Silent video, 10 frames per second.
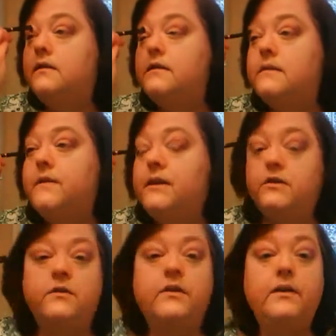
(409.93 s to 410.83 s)
Just make
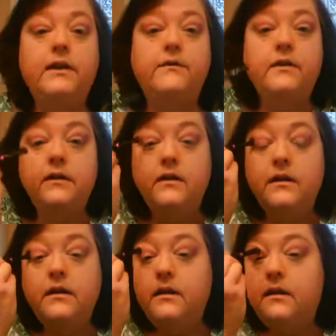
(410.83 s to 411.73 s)
sure they're even.
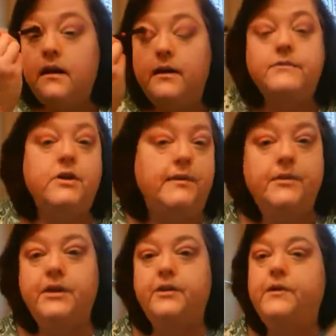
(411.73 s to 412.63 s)
I'm sorry, I'm
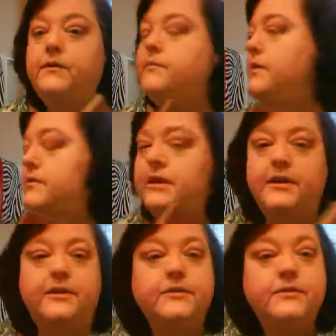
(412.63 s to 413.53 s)
looking away from you. I'm trying
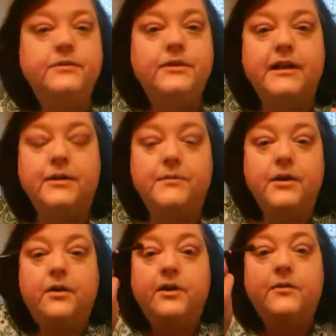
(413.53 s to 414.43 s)
to look at a
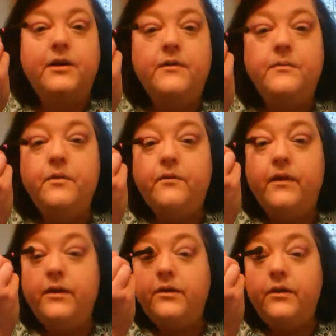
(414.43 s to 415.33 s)
mirror and look in the
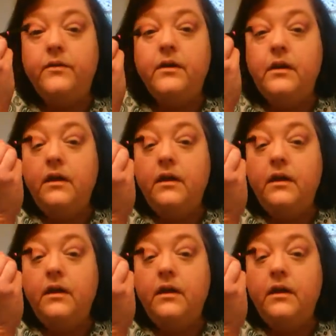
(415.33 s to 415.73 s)
viewfinder too.